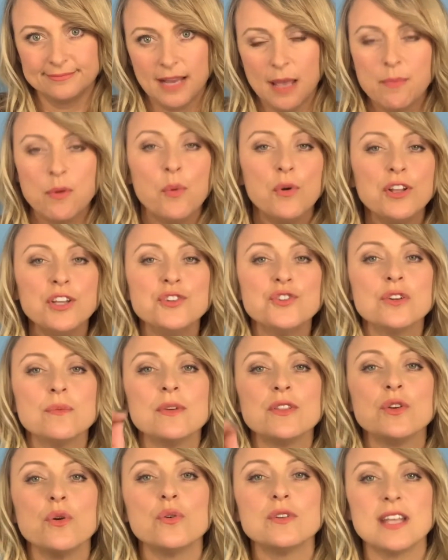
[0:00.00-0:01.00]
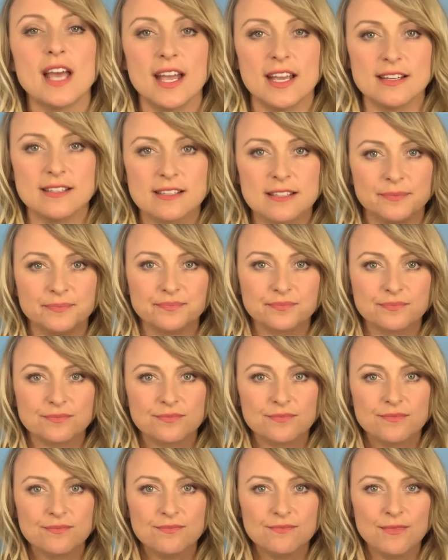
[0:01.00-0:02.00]
But what are you doing with your days?
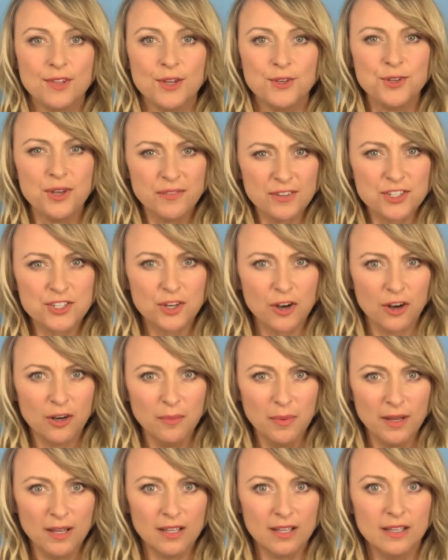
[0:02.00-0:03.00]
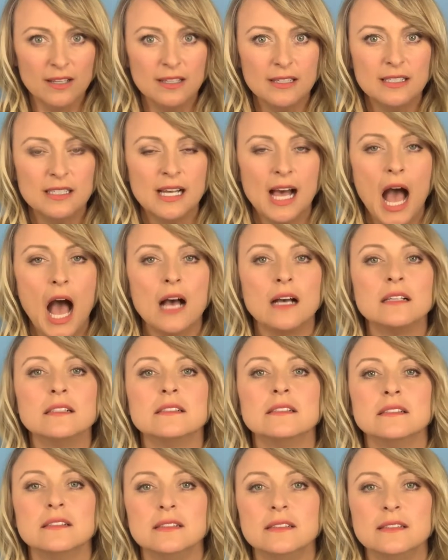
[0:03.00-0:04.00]
Do you have a job? Huh,
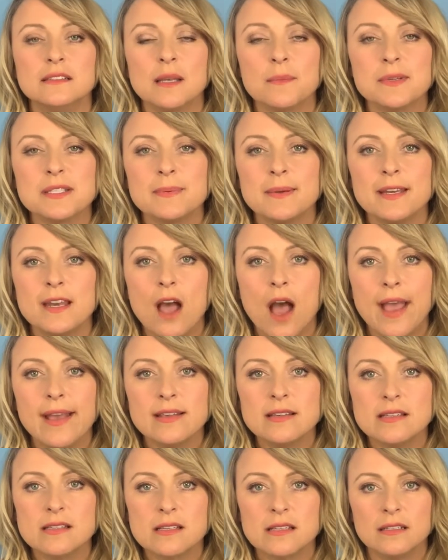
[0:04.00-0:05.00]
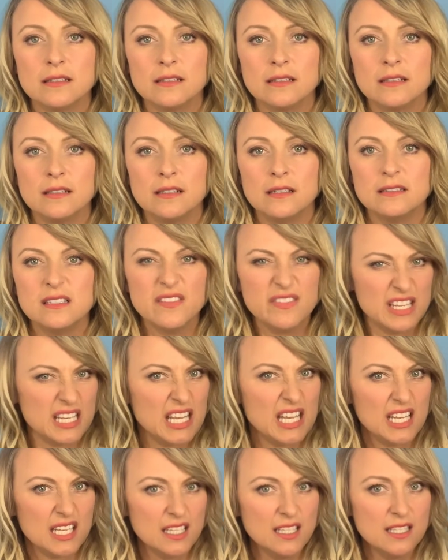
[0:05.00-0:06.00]
that must be nice. Do you have any
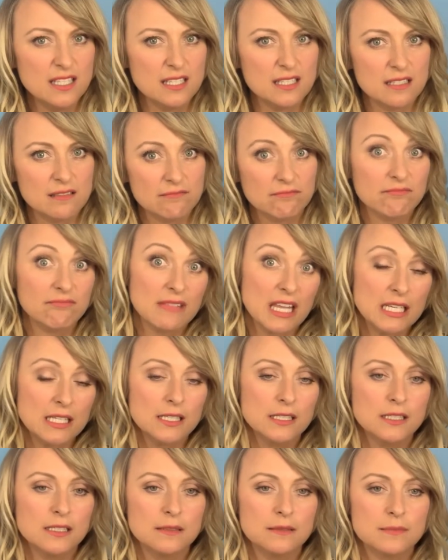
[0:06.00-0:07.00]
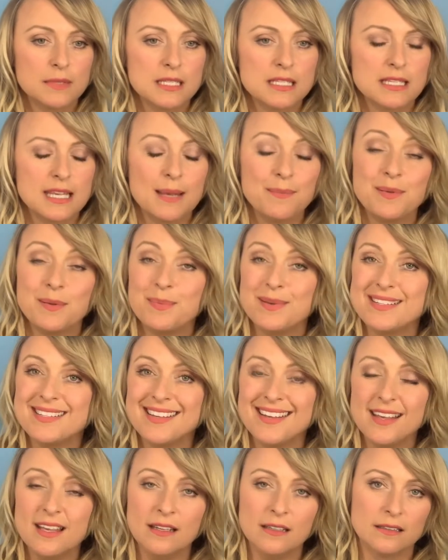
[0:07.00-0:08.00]
kids? Must keep you
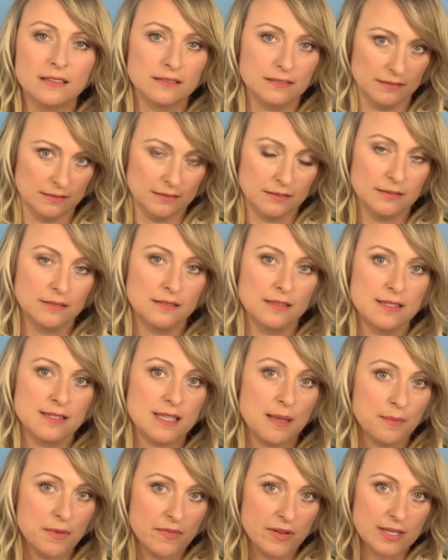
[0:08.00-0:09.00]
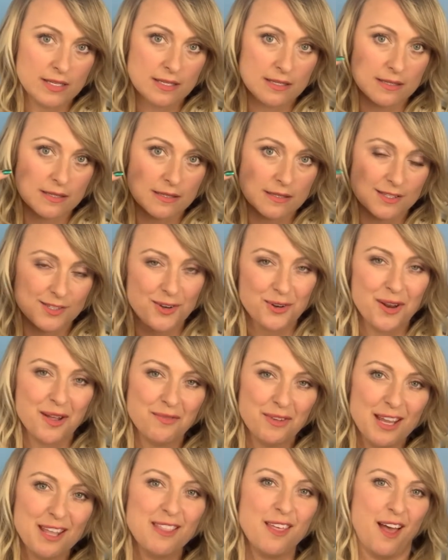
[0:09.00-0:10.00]
busy. Some of us don't
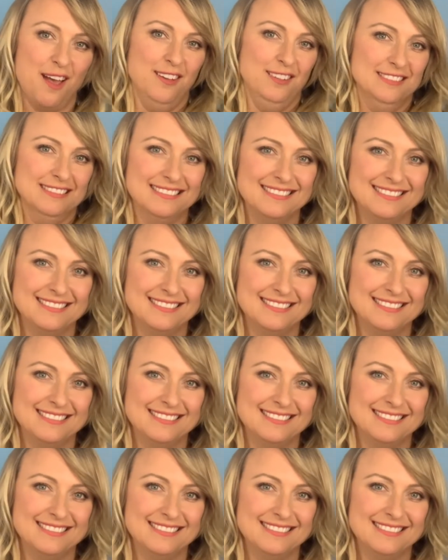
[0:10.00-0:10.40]
have either.